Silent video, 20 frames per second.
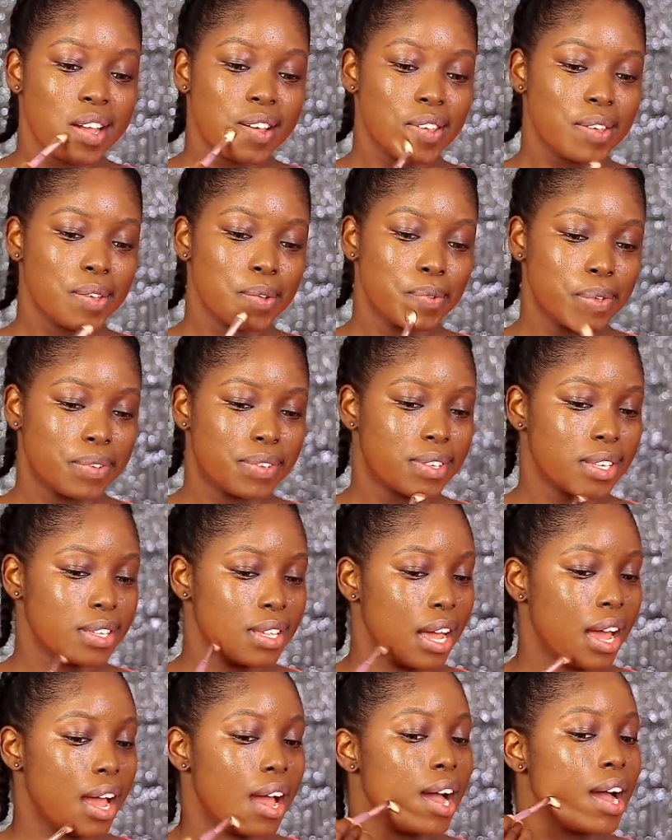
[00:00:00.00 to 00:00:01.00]
you'll see
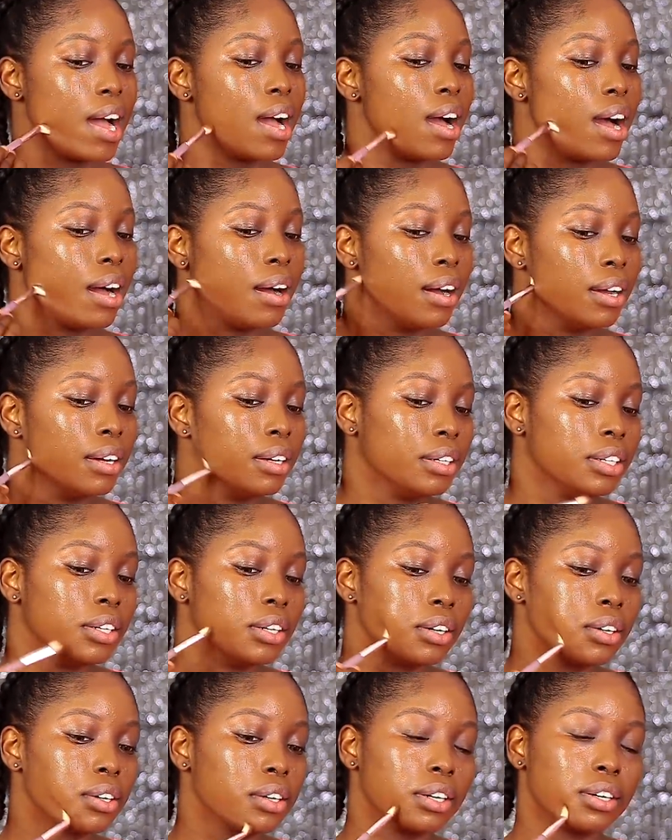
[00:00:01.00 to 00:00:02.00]
that
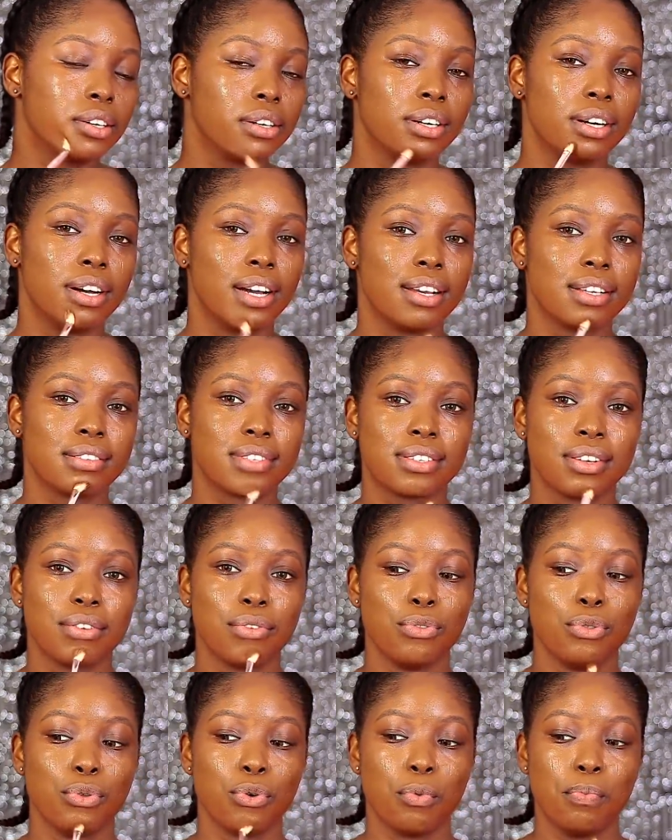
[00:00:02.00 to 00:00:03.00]
your girl has
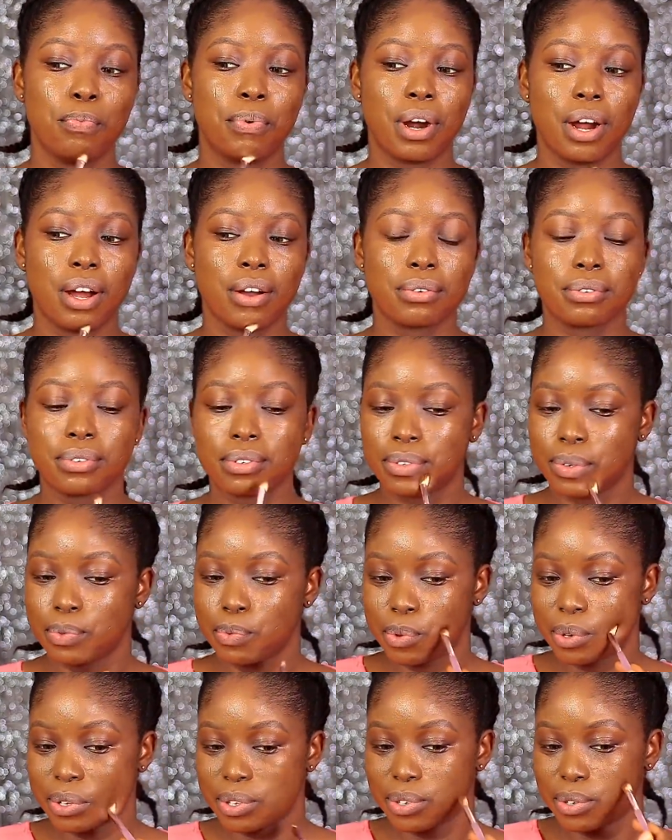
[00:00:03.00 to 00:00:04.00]
no brows
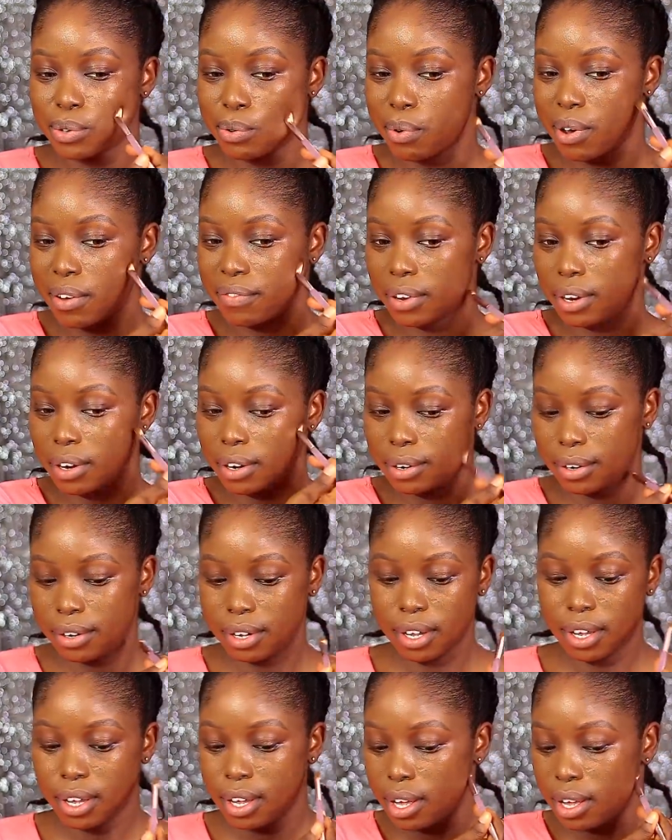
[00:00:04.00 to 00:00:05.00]
whatsoever.
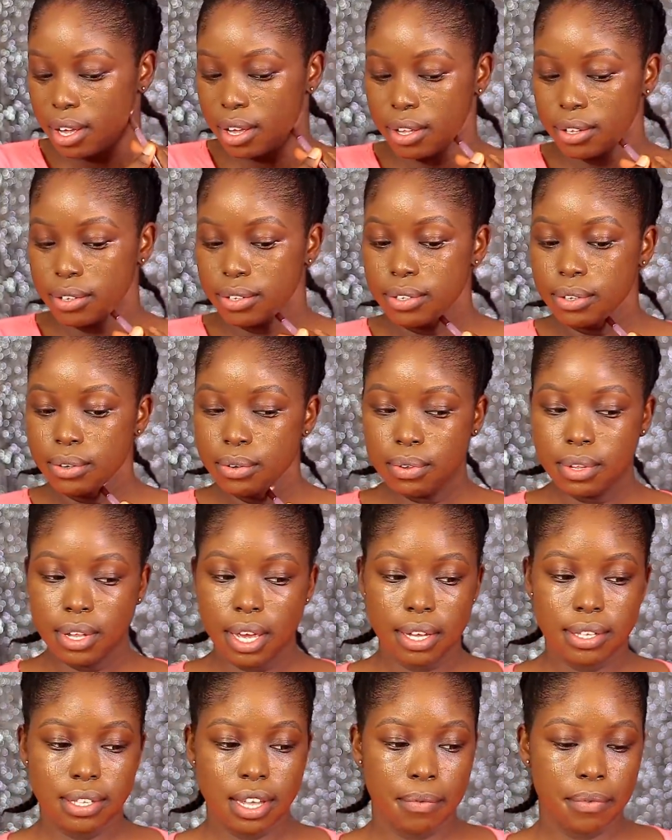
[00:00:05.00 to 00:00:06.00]
So
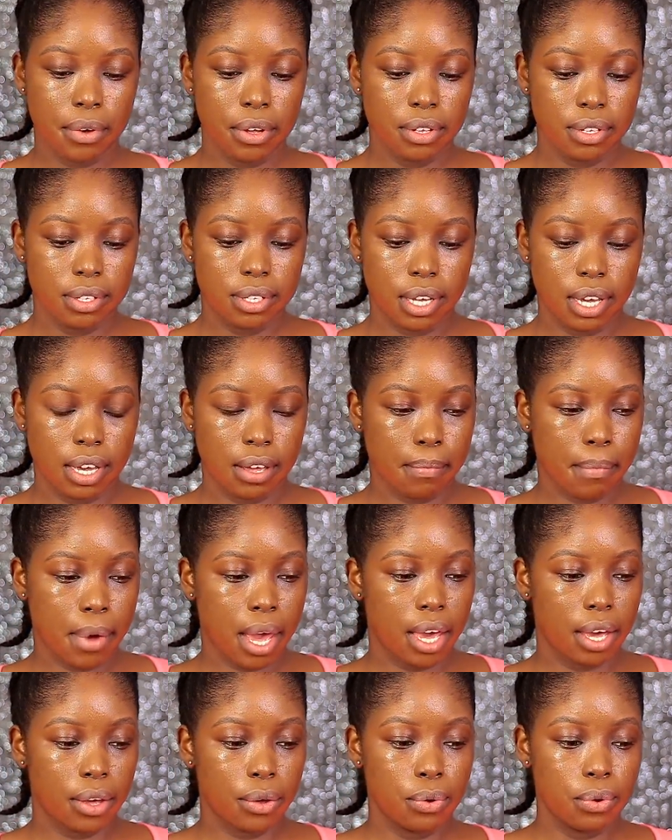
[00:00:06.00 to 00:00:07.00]
next, I'm going to take
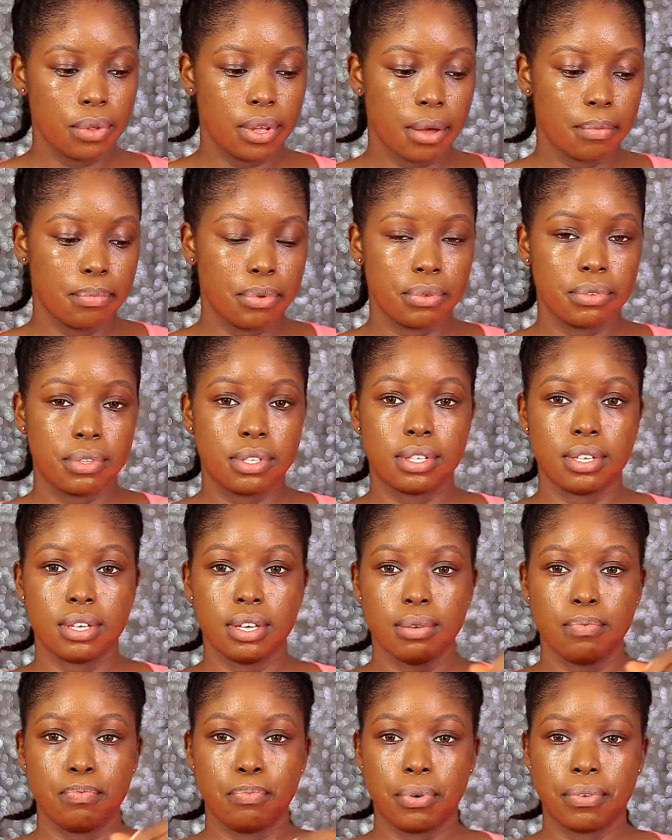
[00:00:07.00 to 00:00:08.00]
my
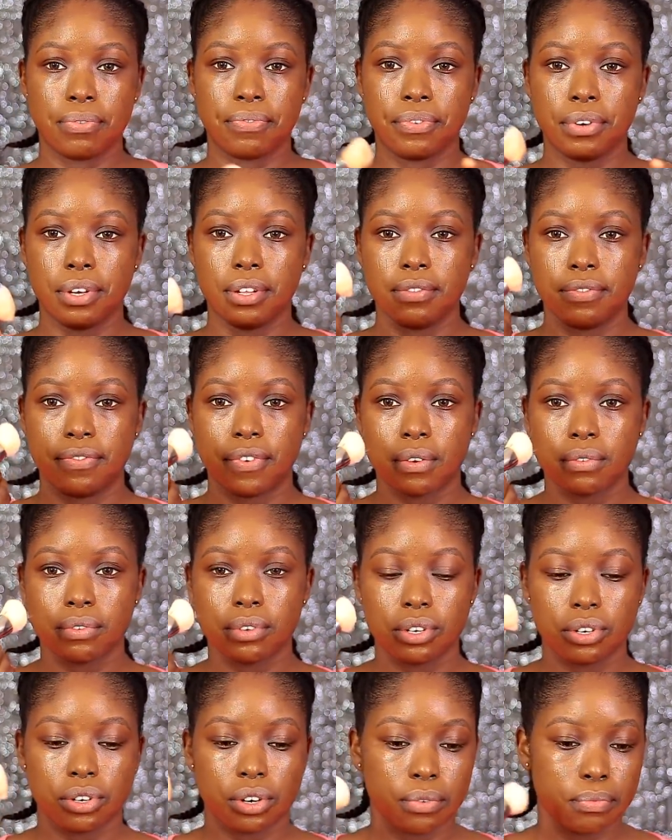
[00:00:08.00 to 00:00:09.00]
Hudabeauty buffing
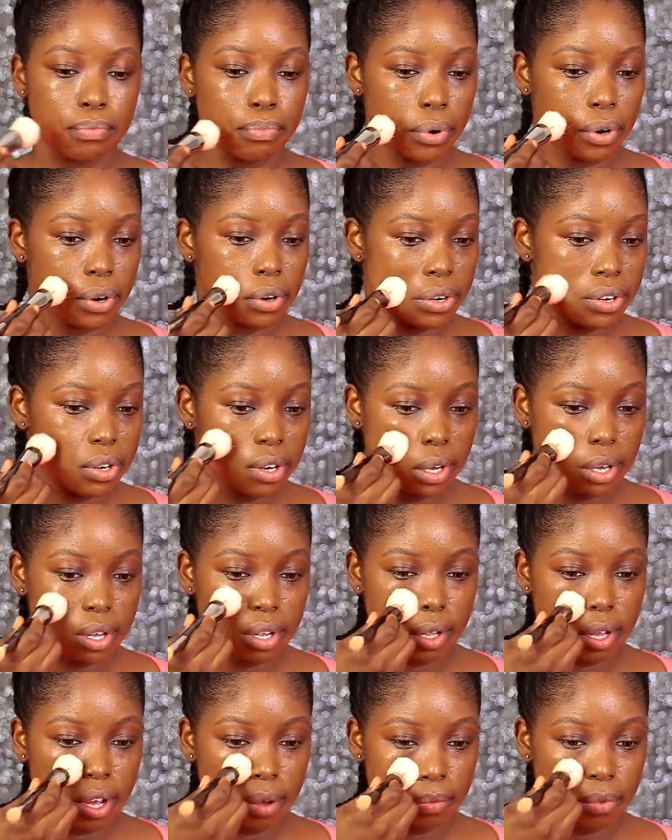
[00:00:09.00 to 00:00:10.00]
foundation brush
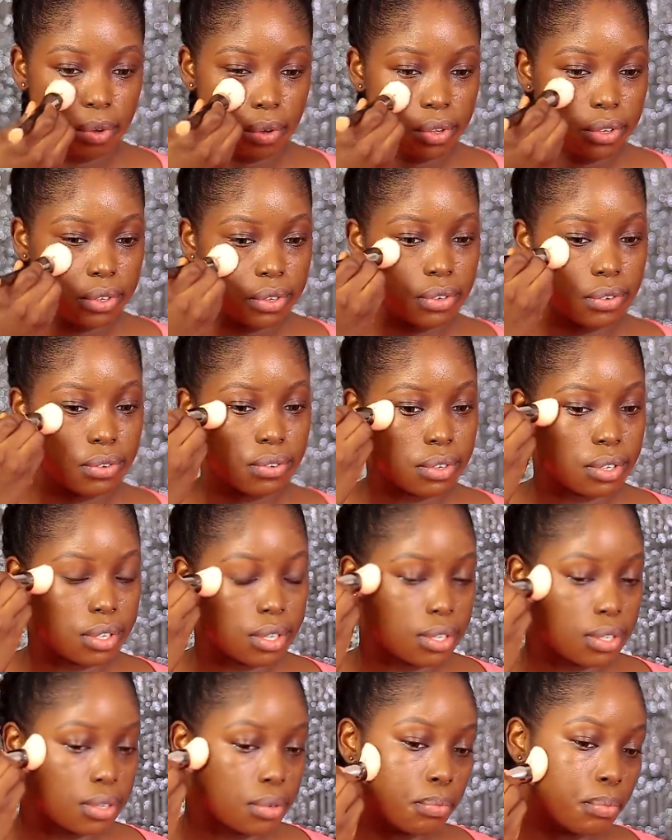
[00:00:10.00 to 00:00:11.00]
and I'm going to use
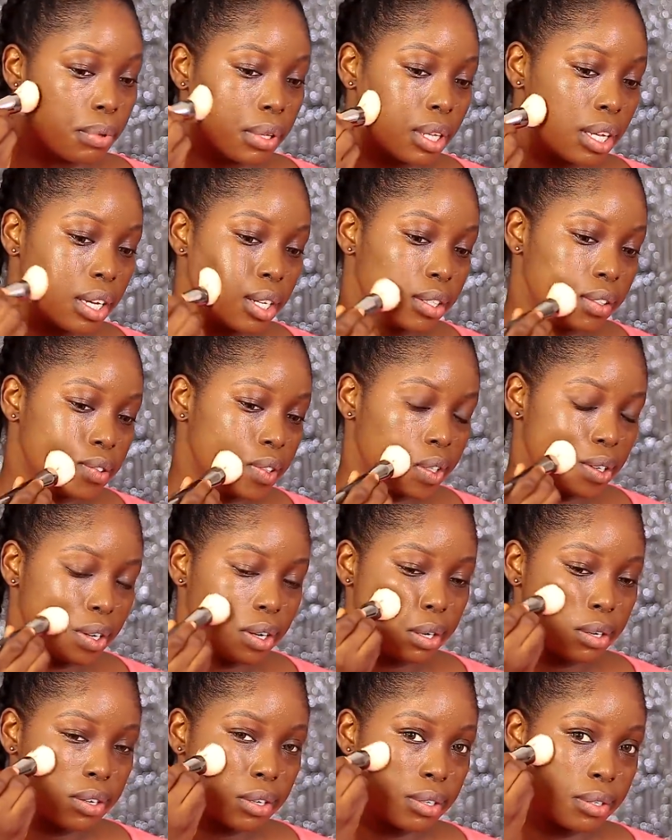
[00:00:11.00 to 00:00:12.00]
this to blend it
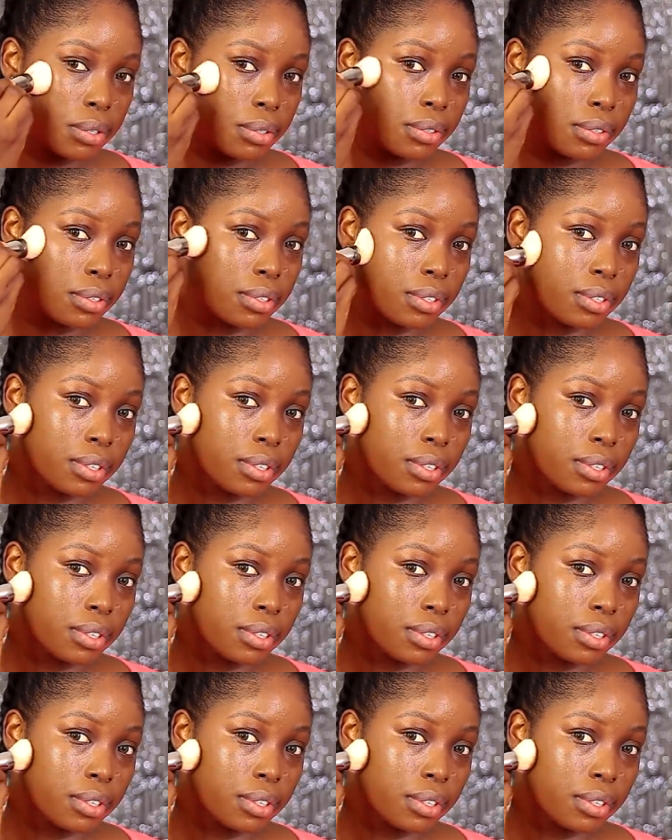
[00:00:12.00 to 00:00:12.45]
all.